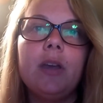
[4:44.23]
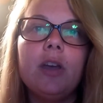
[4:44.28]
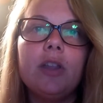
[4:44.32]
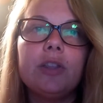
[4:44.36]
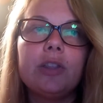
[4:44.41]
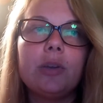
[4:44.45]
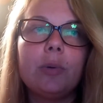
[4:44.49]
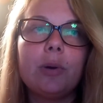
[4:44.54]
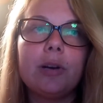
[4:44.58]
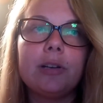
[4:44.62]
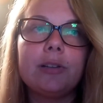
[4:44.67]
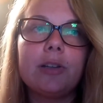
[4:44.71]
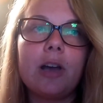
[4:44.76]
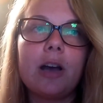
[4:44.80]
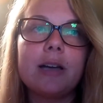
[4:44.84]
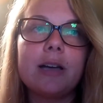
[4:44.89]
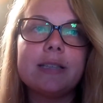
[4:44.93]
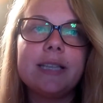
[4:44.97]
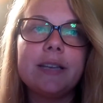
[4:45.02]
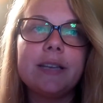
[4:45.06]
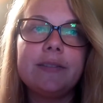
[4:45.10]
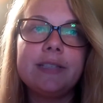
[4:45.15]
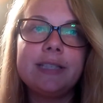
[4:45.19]
Though our
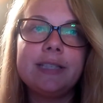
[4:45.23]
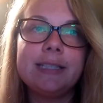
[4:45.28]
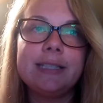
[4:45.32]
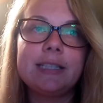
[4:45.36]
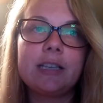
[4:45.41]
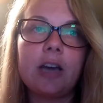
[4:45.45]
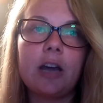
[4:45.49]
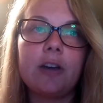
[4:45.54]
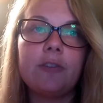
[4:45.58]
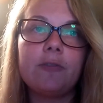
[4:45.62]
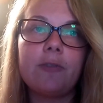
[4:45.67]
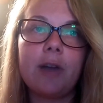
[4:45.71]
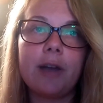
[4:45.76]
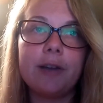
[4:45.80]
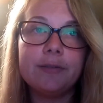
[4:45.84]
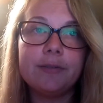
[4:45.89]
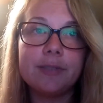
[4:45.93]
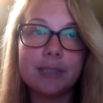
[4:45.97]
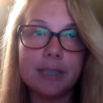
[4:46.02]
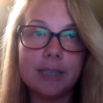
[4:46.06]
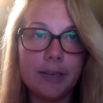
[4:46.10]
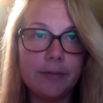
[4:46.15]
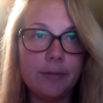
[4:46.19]
laws have since gotten rid
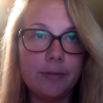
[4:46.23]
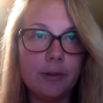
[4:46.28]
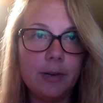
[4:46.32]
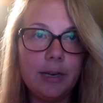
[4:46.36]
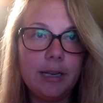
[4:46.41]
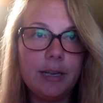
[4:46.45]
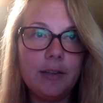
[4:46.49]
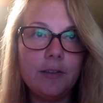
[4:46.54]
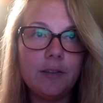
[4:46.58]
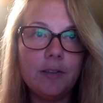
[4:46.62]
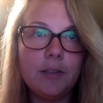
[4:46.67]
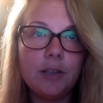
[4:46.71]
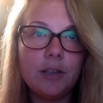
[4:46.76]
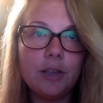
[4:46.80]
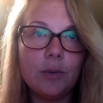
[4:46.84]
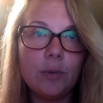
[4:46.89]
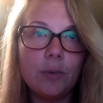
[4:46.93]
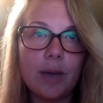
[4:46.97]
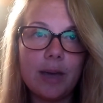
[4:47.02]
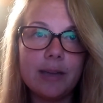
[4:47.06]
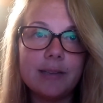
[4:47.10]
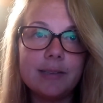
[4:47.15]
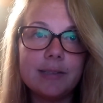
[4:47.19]
of slavery in the
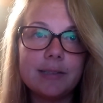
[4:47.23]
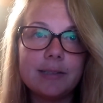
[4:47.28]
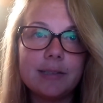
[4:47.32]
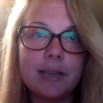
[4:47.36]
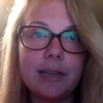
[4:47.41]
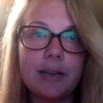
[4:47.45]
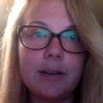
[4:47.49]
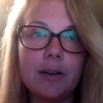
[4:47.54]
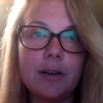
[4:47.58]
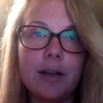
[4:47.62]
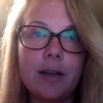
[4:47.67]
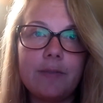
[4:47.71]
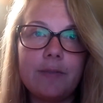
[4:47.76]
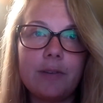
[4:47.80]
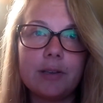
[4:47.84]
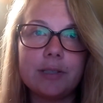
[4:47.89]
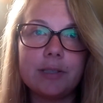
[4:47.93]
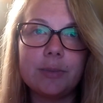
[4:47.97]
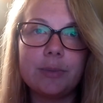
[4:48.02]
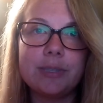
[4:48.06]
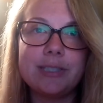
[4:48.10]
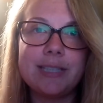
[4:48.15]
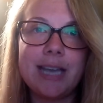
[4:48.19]
US and have
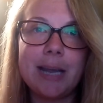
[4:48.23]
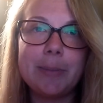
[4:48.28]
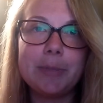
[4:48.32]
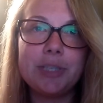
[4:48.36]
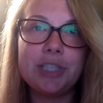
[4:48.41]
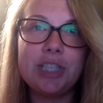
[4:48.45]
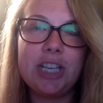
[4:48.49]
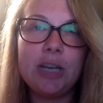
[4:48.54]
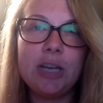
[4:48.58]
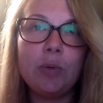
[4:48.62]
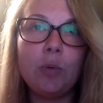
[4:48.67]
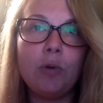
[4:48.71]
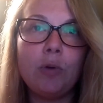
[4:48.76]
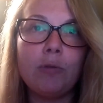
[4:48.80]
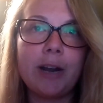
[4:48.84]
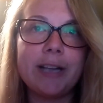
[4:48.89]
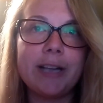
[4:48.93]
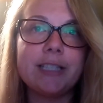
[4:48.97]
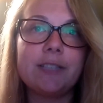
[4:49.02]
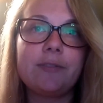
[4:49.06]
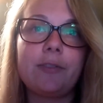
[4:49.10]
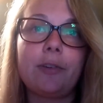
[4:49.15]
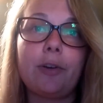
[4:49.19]
also established equal
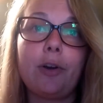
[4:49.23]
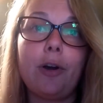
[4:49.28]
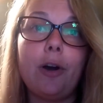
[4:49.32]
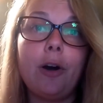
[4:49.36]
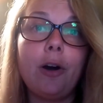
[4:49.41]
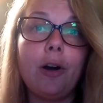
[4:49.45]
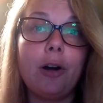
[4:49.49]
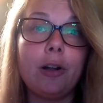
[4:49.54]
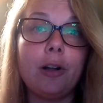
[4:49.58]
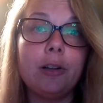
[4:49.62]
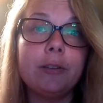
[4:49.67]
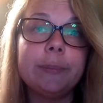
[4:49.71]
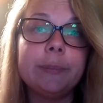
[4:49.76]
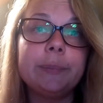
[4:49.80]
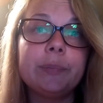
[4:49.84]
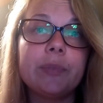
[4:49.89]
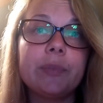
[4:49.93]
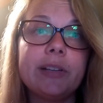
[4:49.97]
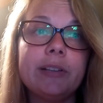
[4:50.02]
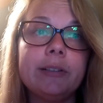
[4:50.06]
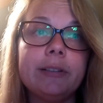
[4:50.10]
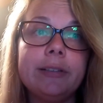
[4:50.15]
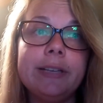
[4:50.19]
rights for all,
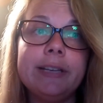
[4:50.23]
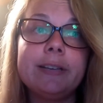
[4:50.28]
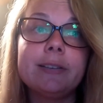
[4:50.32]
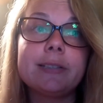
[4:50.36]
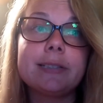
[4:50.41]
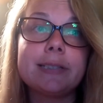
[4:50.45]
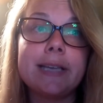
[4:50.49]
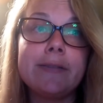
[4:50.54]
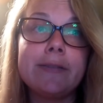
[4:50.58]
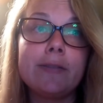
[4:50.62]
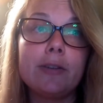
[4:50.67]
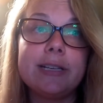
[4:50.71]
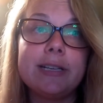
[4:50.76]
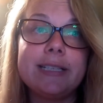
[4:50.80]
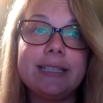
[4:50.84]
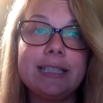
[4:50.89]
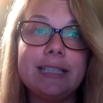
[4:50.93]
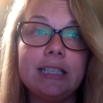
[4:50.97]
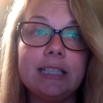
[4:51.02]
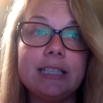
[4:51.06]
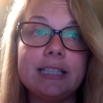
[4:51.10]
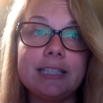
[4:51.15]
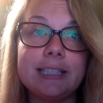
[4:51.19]
legal slavery
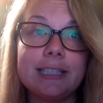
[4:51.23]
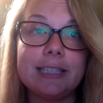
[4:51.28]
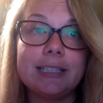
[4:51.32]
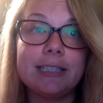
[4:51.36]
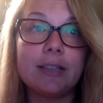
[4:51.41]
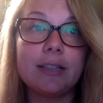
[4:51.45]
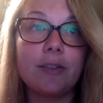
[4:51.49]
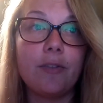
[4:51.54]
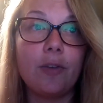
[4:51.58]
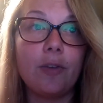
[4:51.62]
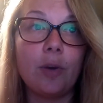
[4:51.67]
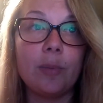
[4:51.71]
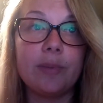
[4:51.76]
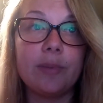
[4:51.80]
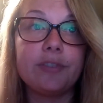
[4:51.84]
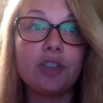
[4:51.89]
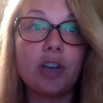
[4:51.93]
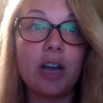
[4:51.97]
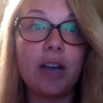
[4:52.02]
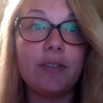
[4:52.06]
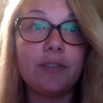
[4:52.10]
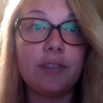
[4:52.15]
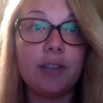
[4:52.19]
still exists in the form of
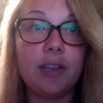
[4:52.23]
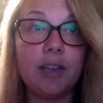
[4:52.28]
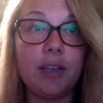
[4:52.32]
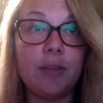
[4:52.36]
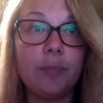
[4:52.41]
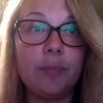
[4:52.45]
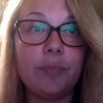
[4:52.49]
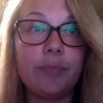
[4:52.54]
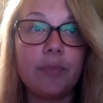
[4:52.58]
trafficking.